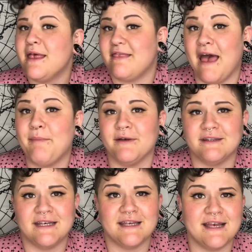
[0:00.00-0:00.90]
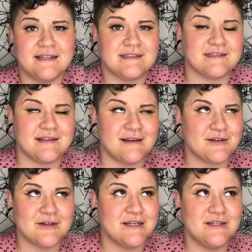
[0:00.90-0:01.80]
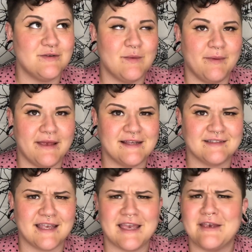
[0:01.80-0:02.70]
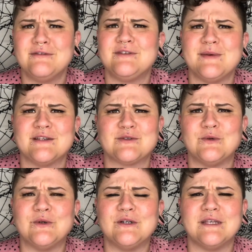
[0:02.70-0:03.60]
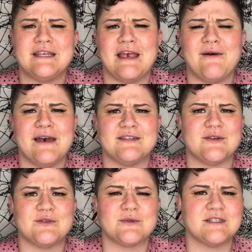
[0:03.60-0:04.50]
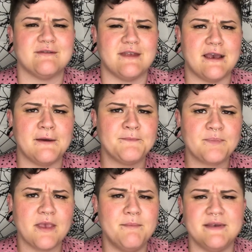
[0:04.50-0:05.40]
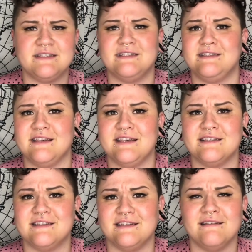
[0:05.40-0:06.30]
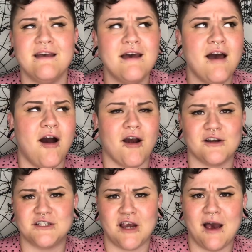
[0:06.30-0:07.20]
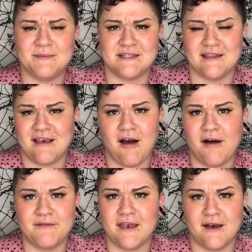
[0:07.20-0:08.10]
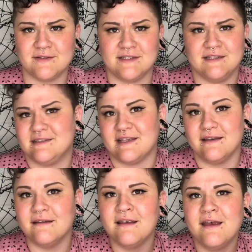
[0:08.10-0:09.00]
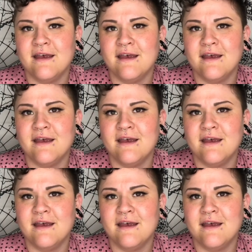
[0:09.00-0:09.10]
That building, it's turned into a place, like it used to be a school and now it has all sorts of like businesses and art shops and like coffee houses and